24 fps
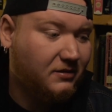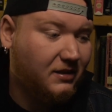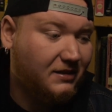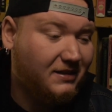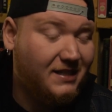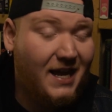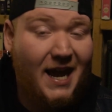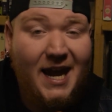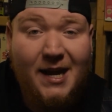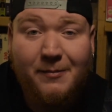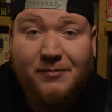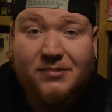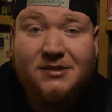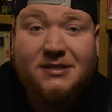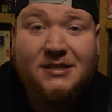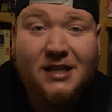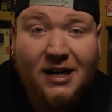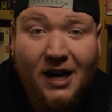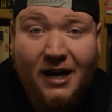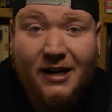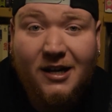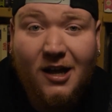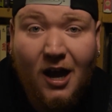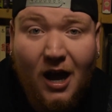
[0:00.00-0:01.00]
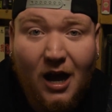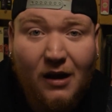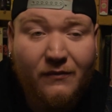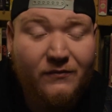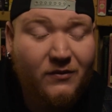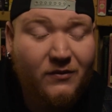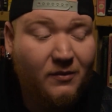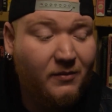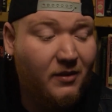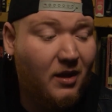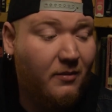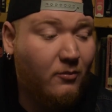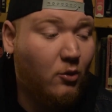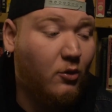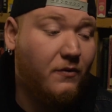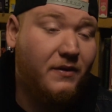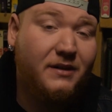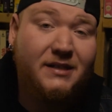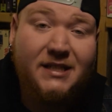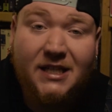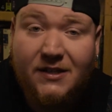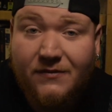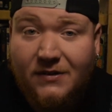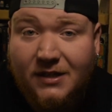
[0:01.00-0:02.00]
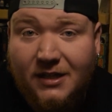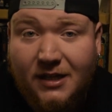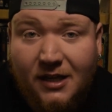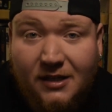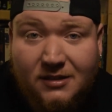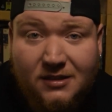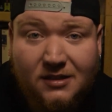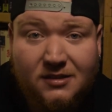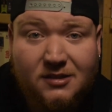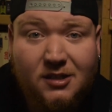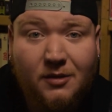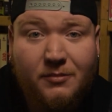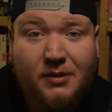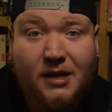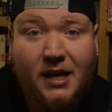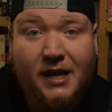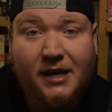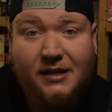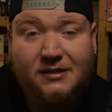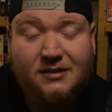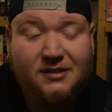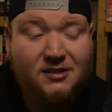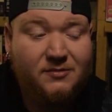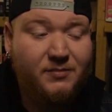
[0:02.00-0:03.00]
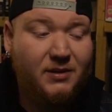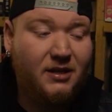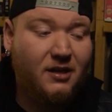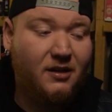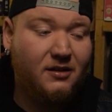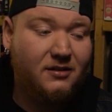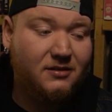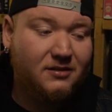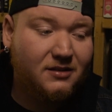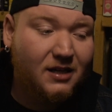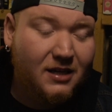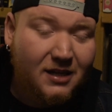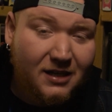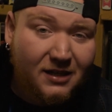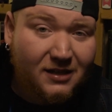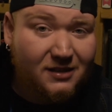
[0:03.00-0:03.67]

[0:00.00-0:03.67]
the tapes that I got from them or the DVDs in some cases because